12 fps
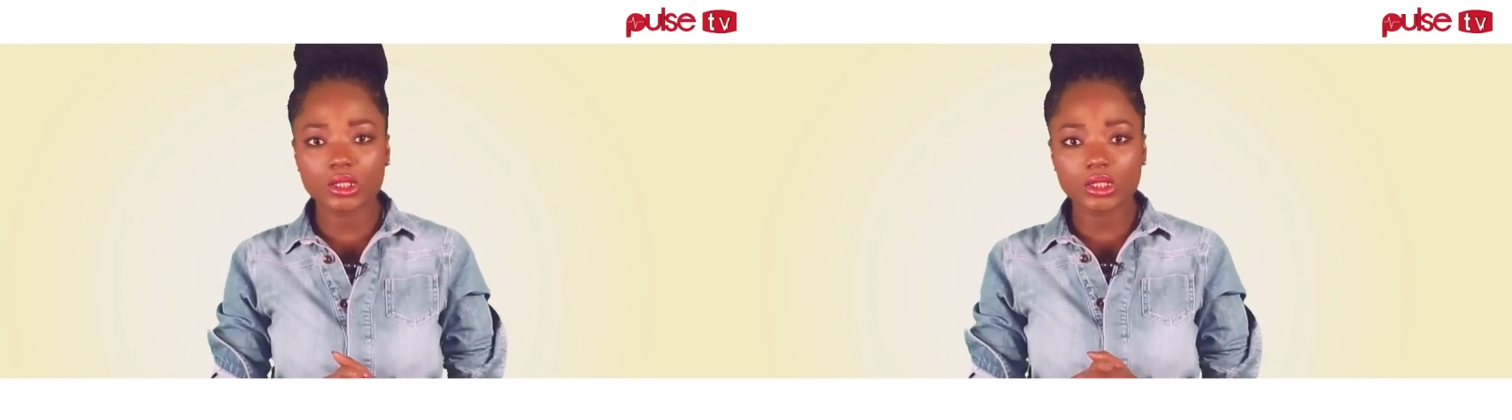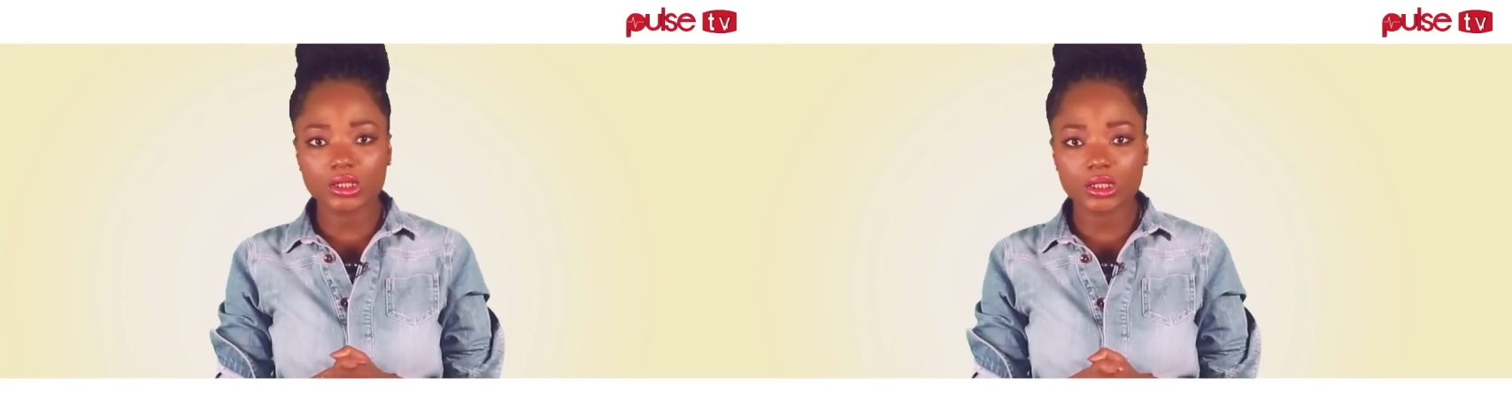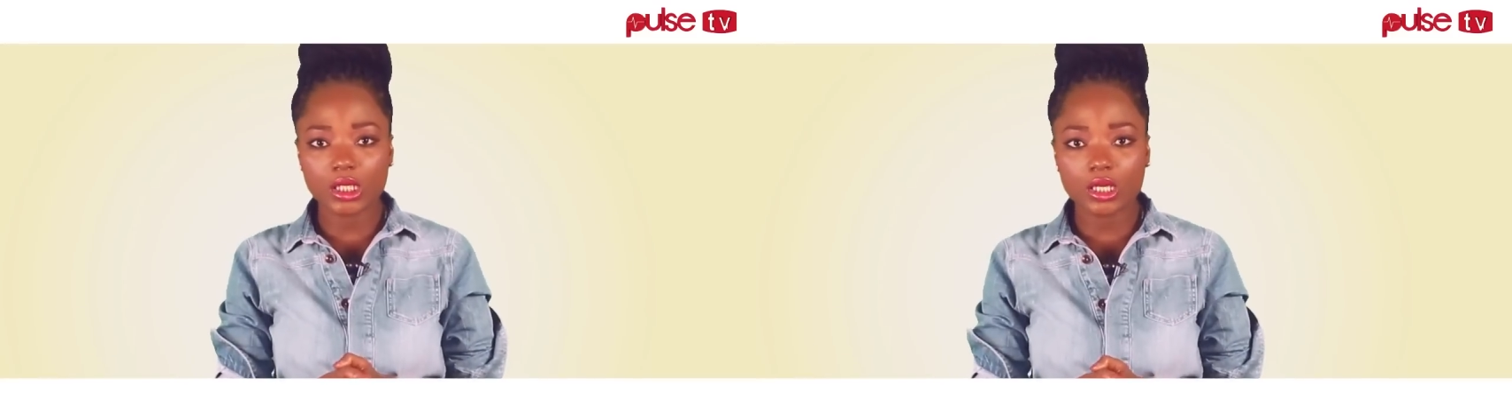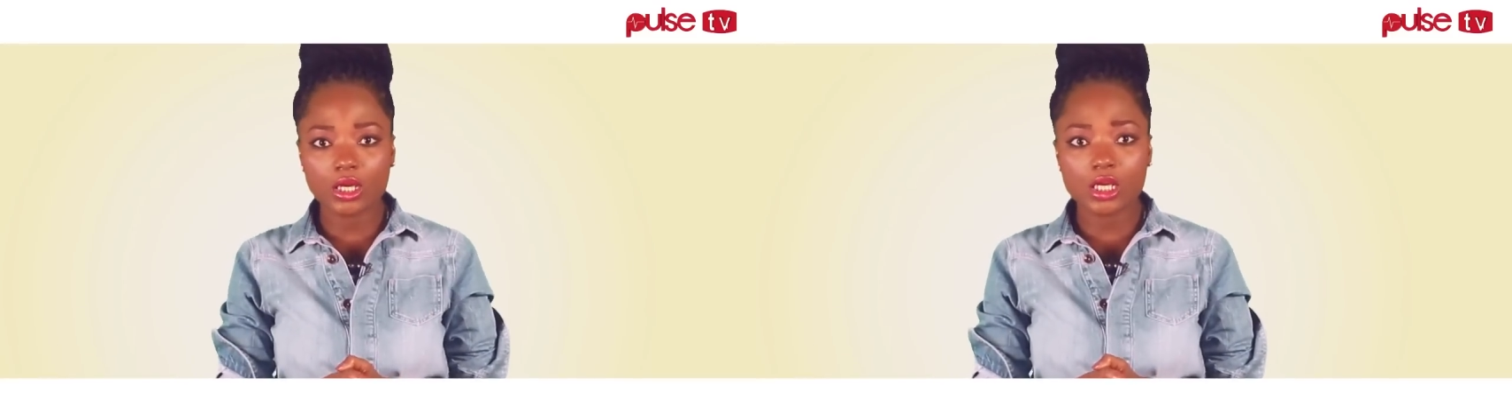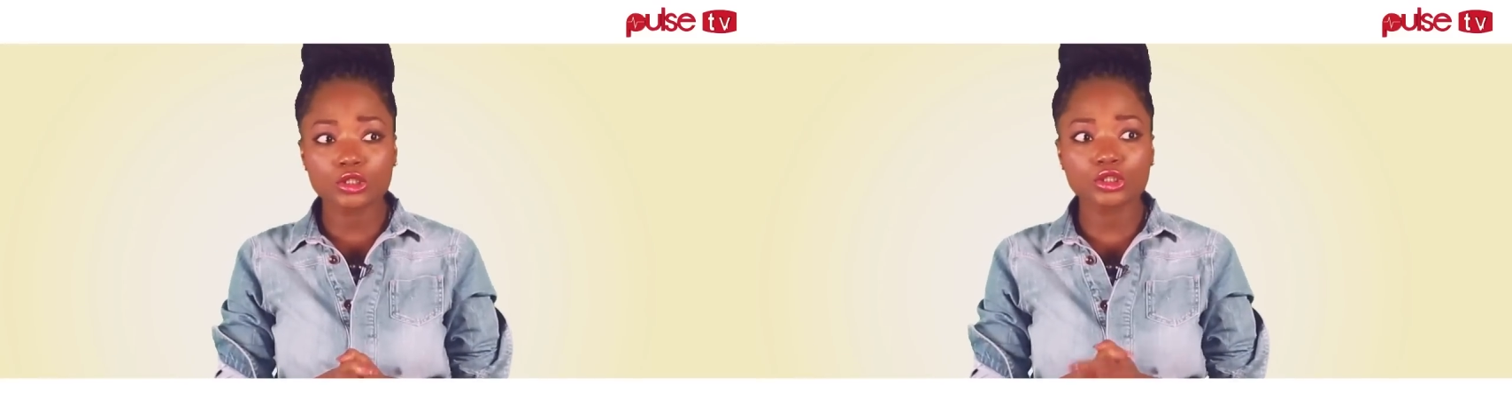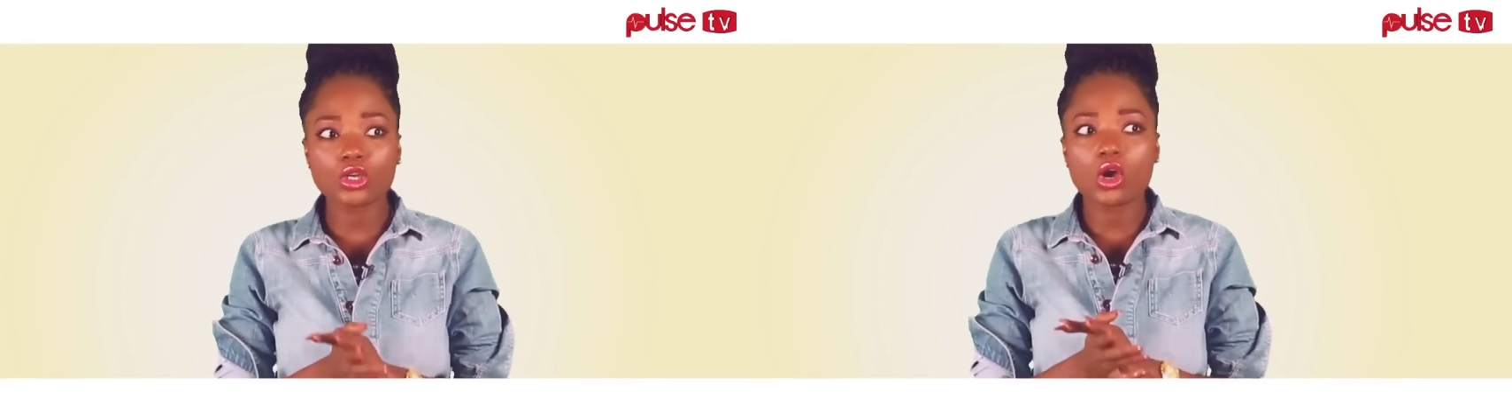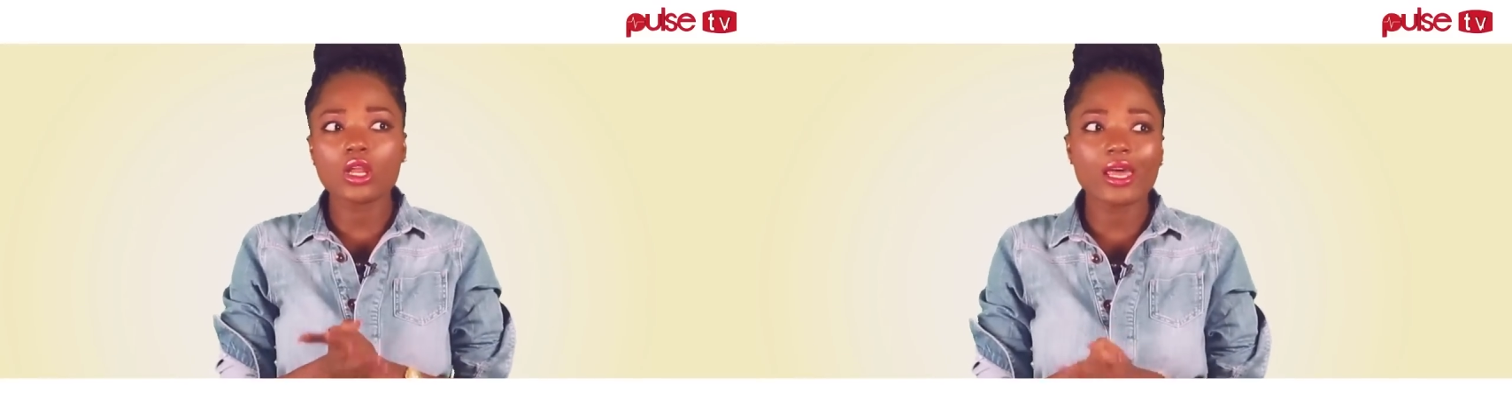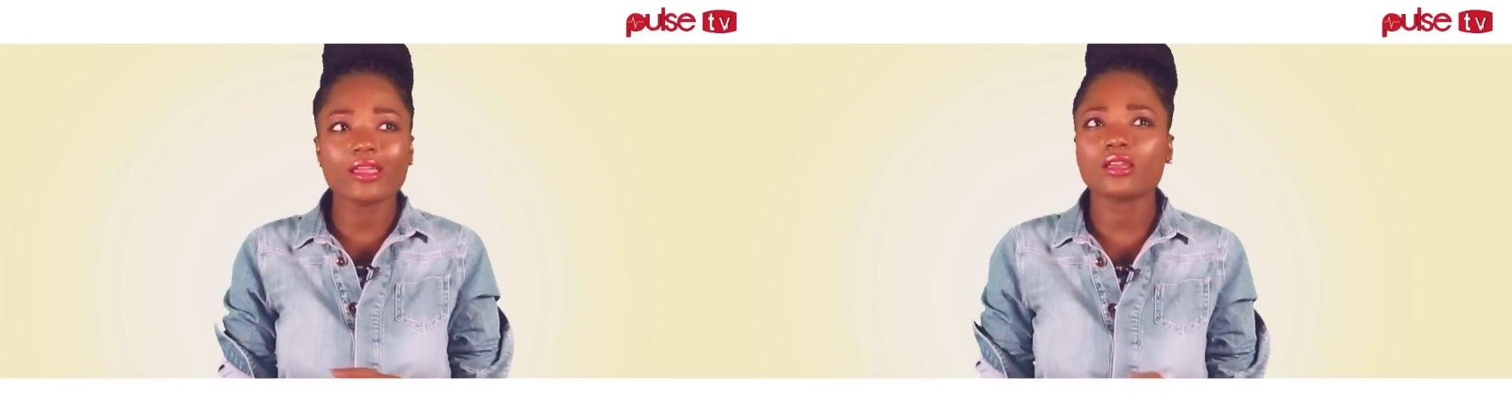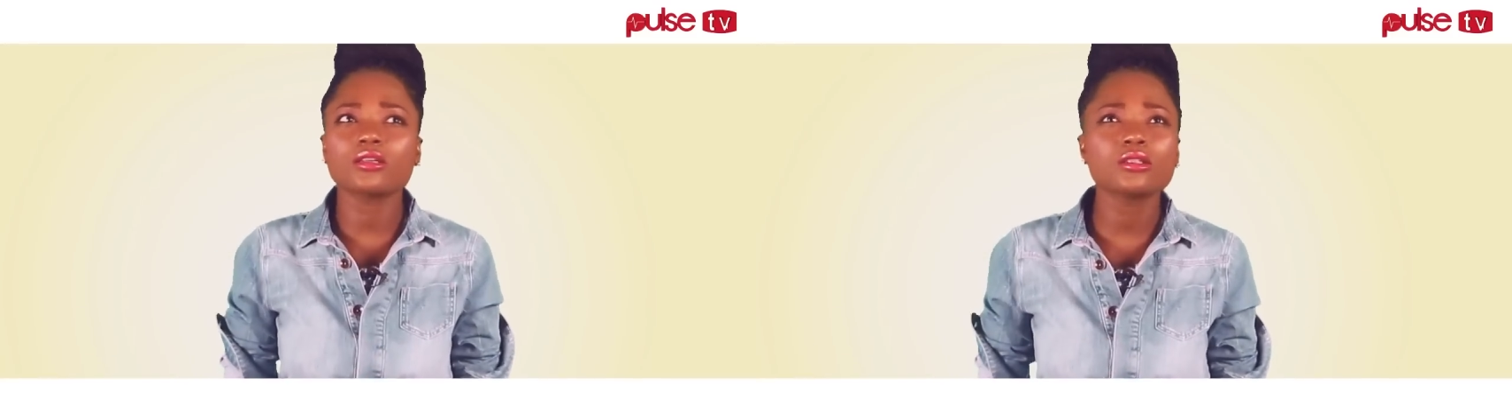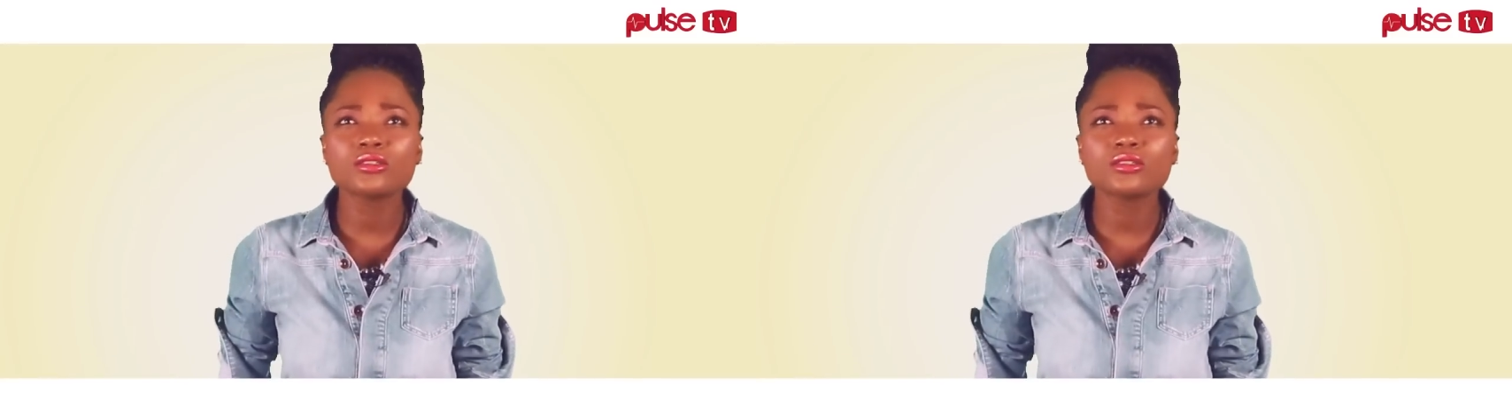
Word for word: this year? It's like,